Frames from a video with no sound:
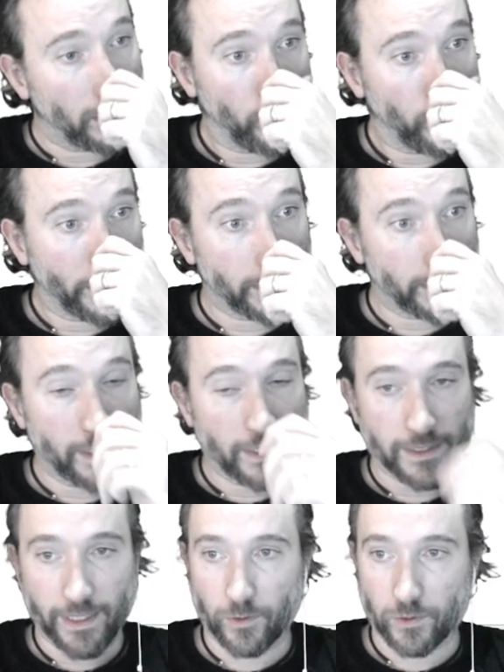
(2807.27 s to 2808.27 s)
We'll get
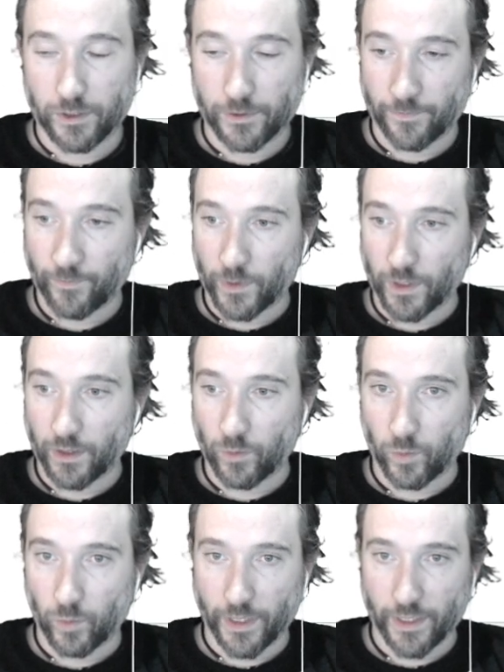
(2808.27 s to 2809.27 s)
these out,
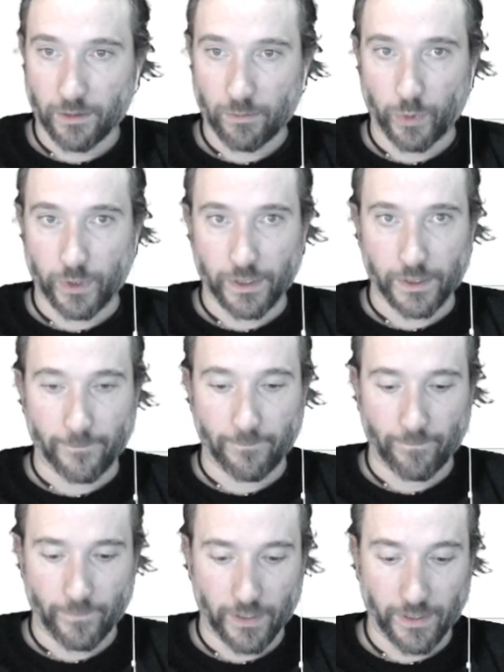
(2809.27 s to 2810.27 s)
we'll get them printing,
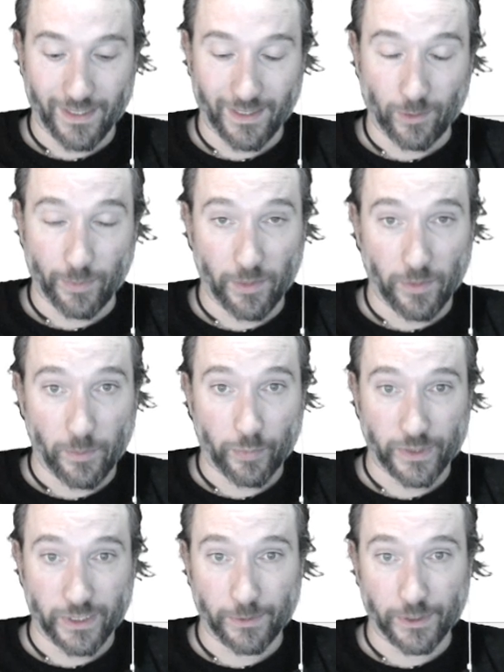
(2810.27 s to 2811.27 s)
and then it'll be
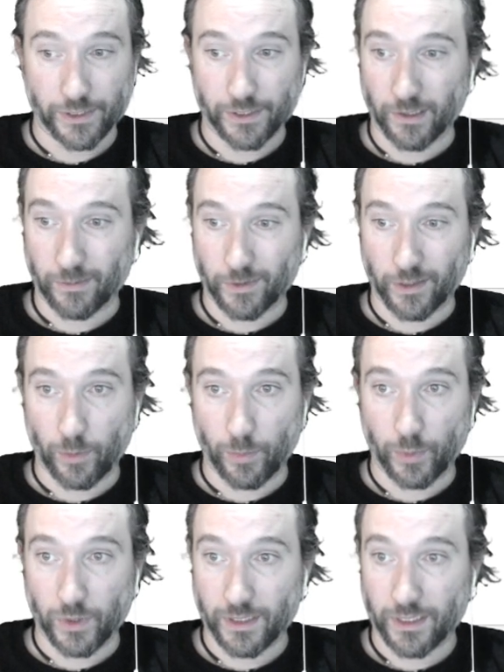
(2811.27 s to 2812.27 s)
pretty much time to go
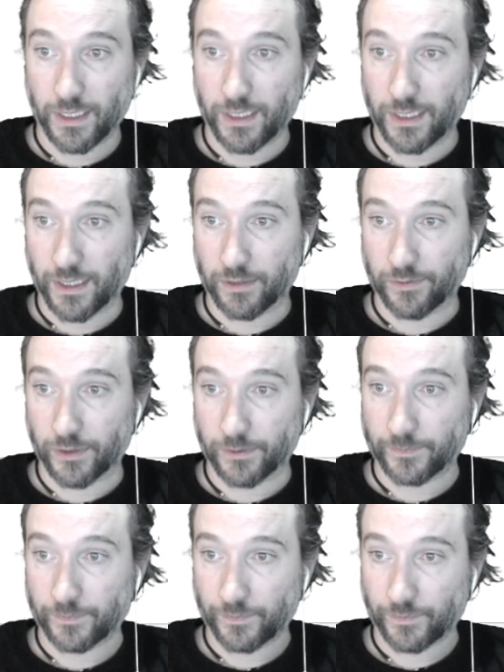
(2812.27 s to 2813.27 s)
put dinner in the oven.